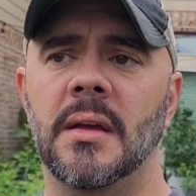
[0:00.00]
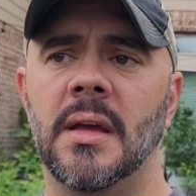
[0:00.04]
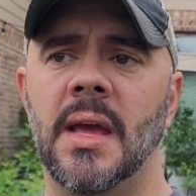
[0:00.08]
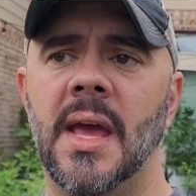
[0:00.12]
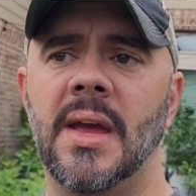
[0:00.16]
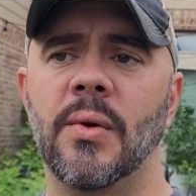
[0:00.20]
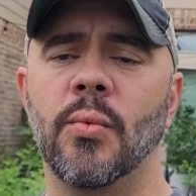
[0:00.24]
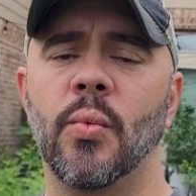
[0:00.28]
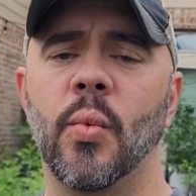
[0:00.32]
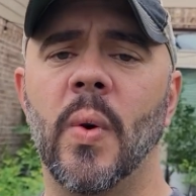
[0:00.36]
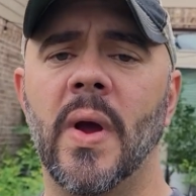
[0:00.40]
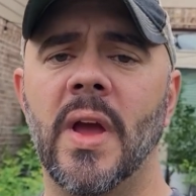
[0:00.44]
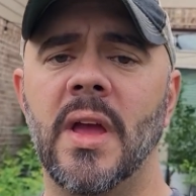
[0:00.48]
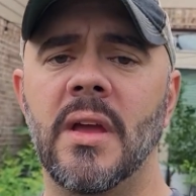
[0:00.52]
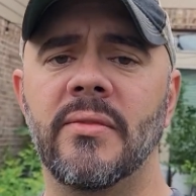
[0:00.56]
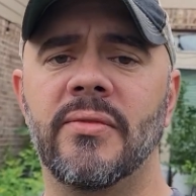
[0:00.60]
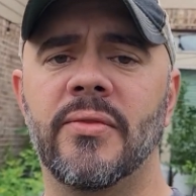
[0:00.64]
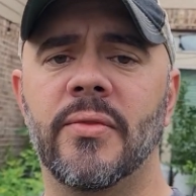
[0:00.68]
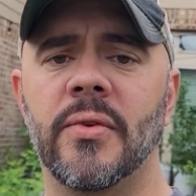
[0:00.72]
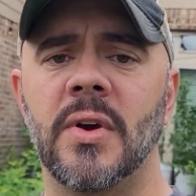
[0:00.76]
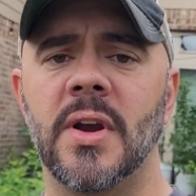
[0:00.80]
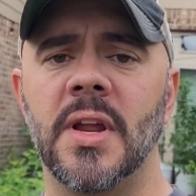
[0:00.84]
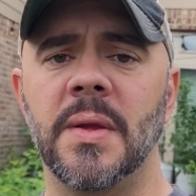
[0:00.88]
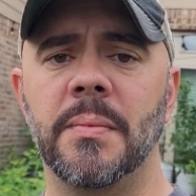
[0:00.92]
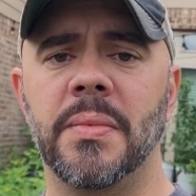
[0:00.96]
a way
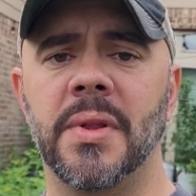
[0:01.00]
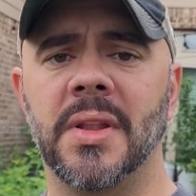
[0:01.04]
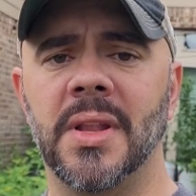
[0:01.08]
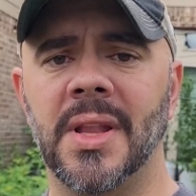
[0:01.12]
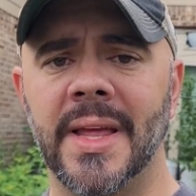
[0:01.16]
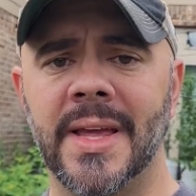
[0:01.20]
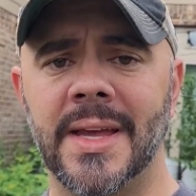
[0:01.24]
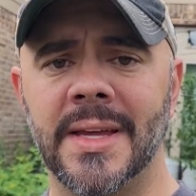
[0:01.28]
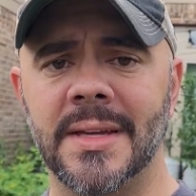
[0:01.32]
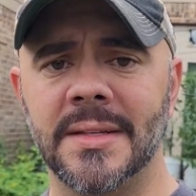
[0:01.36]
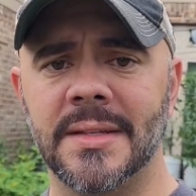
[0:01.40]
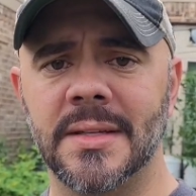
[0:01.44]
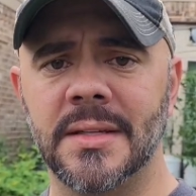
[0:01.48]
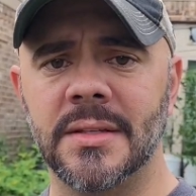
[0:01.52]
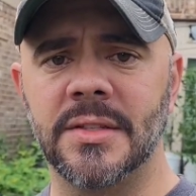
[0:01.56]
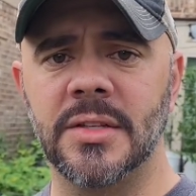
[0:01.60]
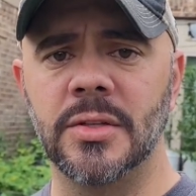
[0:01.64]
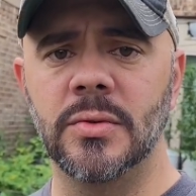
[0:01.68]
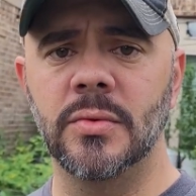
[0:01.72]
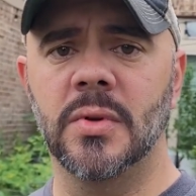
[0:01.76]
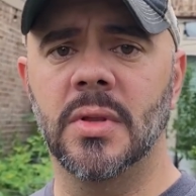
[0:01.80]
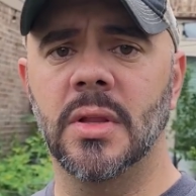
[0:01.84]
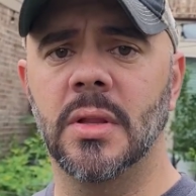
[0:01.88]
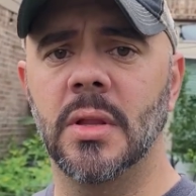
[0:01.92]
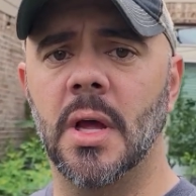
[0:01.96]
for a plant
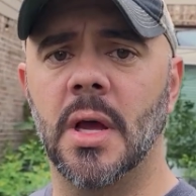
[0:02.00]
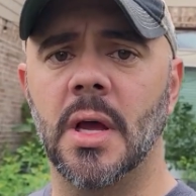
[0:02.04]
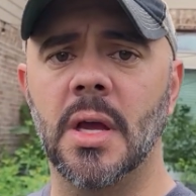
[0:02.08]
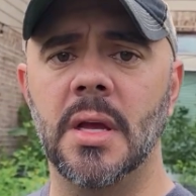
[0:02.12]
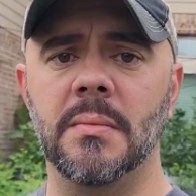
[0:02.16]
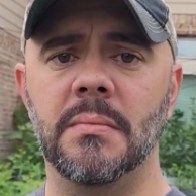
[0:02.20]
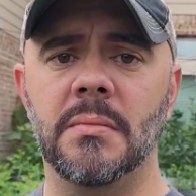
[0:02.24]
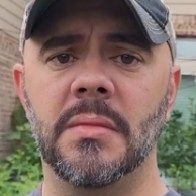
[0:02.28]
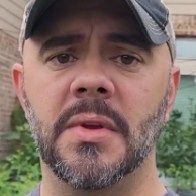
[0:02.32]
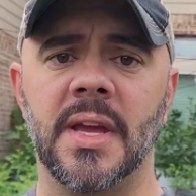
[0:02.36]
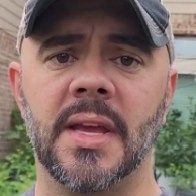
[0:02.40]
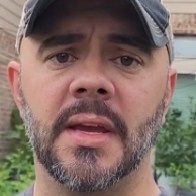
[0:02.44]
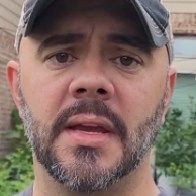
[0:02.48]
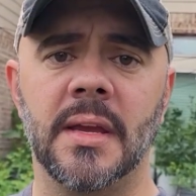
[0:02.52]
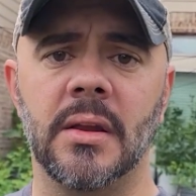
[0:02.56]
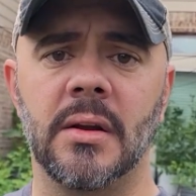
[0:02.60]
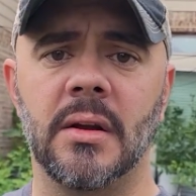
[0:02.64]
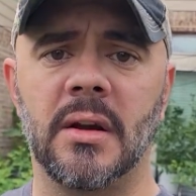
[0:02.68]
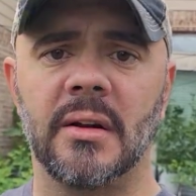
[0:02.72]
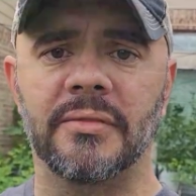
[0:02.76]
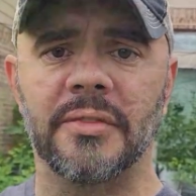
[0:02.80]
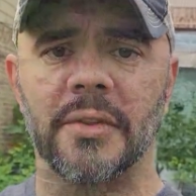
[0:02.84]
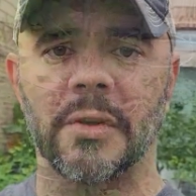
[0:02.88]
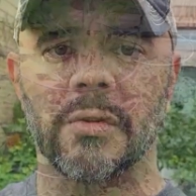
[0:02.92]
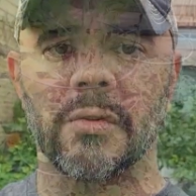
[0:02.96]
to climb and get off the